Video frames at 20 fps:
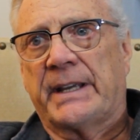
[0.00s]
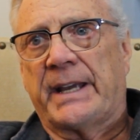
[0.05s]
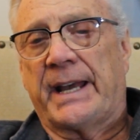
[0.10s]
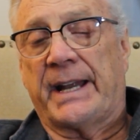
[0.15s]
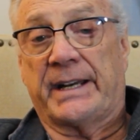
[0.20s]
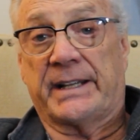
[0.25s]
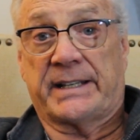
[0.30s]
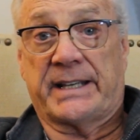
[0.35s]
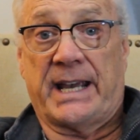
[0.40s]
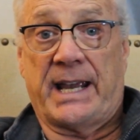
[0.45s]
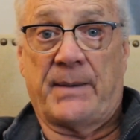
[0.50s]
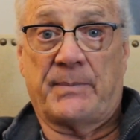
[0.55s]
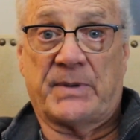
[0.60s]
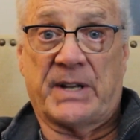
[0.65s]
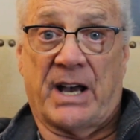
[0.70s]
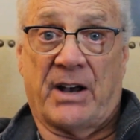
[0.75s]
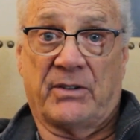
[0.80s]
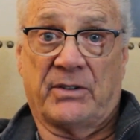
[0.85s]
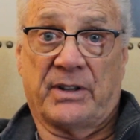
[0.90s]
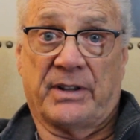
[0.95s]
and it came
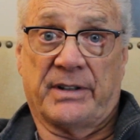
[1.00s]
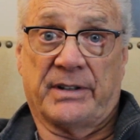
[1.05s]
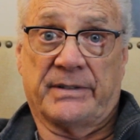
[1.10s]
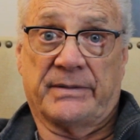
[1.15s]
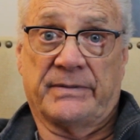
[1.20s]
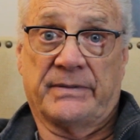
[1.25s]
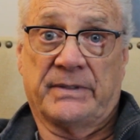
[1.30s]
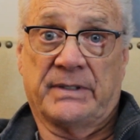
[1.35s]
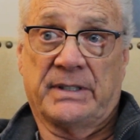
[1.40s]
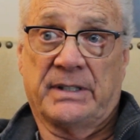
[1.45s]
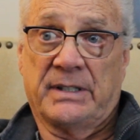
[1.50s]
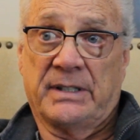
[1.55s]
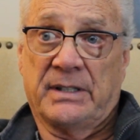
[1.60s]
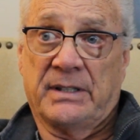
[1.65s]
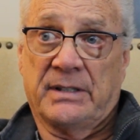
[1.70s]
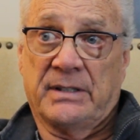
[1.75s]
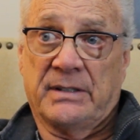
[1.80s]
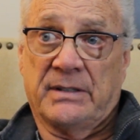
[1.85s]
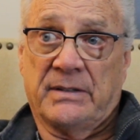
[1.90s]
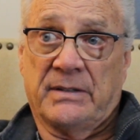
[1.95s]
down to the
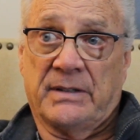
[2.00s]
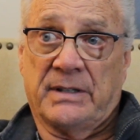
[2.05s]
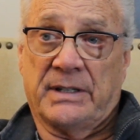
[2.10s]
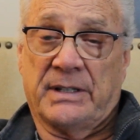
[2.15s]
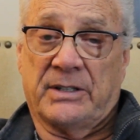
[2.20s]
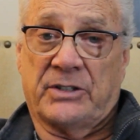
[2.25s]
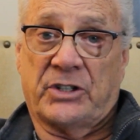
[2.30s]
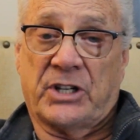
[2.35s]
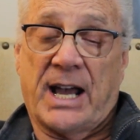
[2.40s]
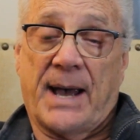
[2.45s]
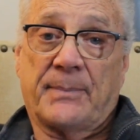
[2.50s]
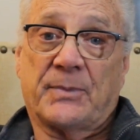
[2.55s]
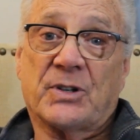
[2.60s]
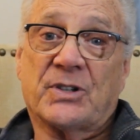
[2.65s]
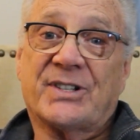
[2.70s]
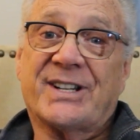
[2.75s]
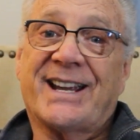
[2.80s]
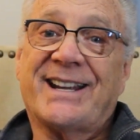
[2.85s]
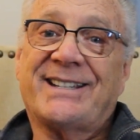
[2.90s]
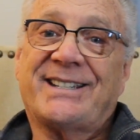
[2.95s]

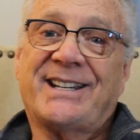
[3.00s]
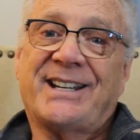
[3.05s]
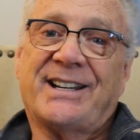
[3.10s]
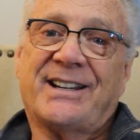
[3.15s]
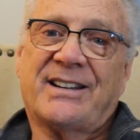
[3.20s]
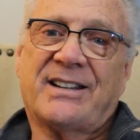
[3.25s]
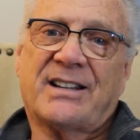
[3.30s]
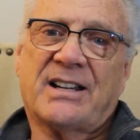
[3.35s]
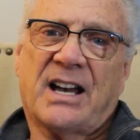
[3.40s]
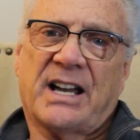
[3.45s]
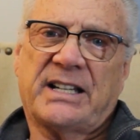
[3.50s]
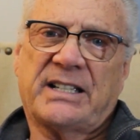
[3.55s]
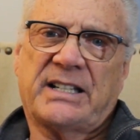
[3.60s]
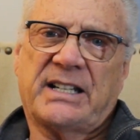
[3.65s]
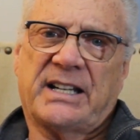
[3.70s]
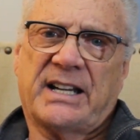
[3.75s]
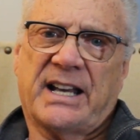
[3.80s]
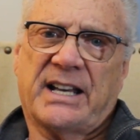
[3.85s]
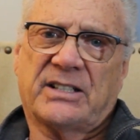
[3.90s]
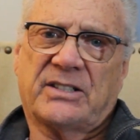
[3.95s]
chapters 18 and
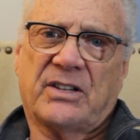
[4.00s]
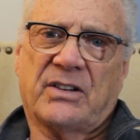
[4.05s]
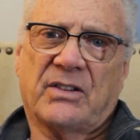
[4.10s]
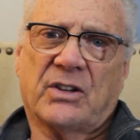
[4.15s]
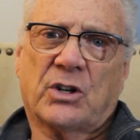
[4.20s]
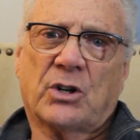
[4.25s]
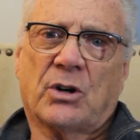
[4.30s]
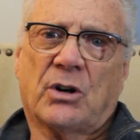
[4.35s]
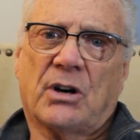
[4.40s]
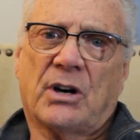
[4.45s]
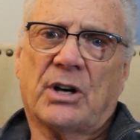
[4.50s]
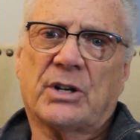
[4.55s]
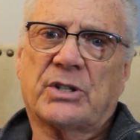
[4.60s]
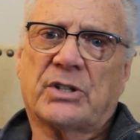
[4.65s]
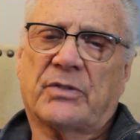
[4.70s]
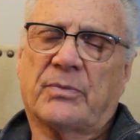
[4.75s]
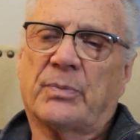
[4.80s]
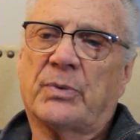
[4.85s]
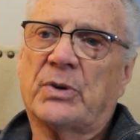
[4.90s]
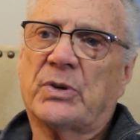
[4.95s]
19 as to the cause
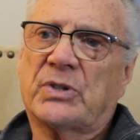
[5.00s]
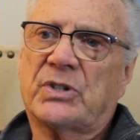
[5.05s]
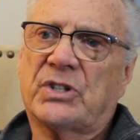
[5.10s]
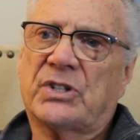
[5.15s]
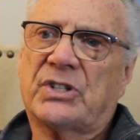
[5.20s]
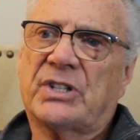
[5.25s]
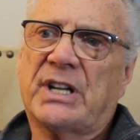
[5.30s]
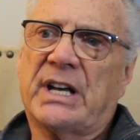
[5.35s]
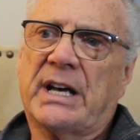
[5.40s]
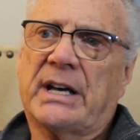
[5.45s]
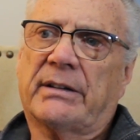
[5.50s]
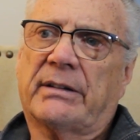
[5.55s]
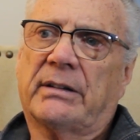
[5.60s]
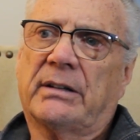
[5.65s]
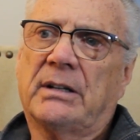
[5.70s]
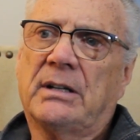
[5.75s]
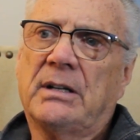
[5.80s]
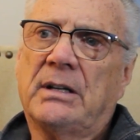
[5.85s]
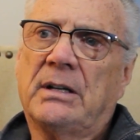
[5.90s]
of Bruce's death,